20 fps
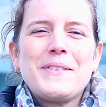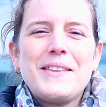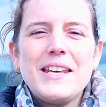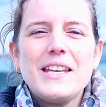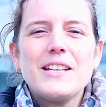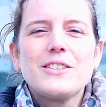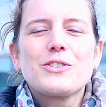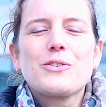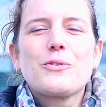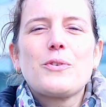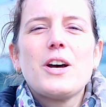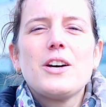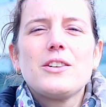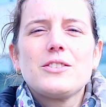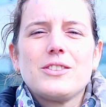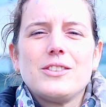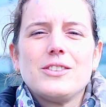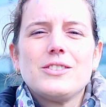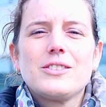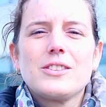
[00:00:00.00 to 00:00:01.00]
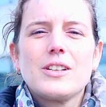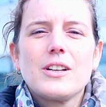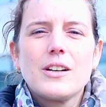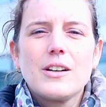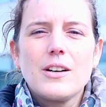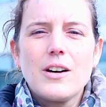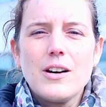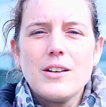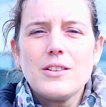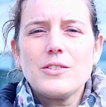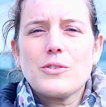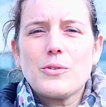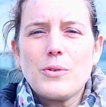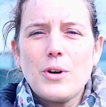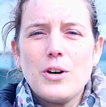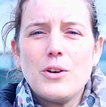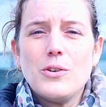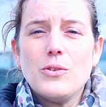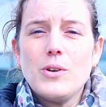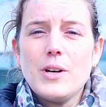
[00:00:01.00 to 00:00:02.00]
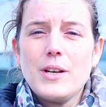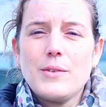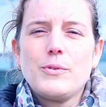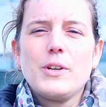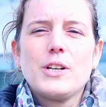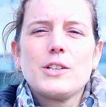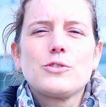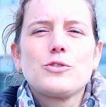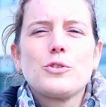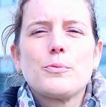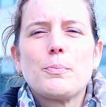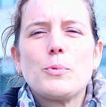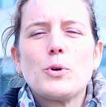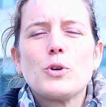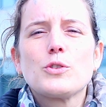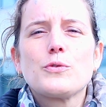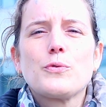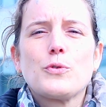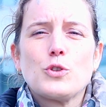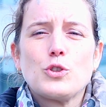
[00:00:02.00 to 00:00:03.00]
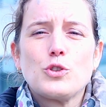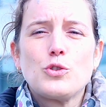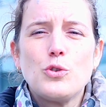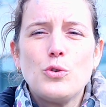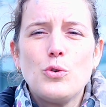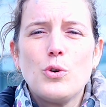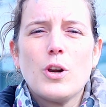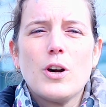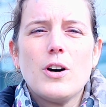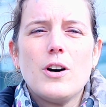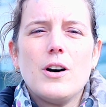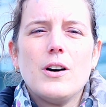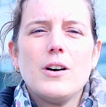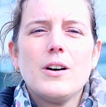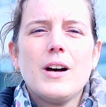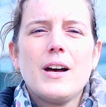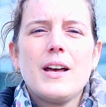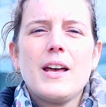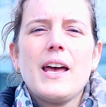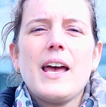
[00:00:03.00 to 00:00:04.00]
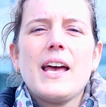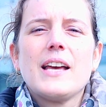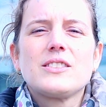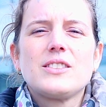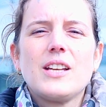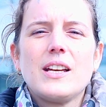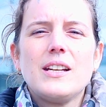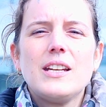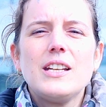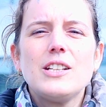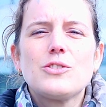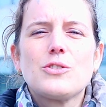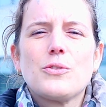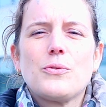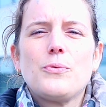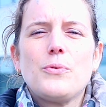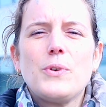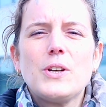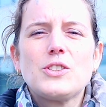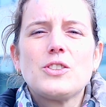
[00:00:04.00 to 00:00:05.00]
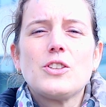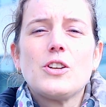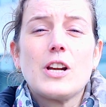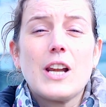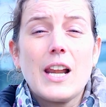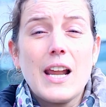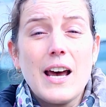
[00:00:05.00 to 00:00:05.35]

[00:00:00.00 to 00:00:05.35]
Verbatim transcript: These grasses can't grow if they're submerged for too long as they need sufficient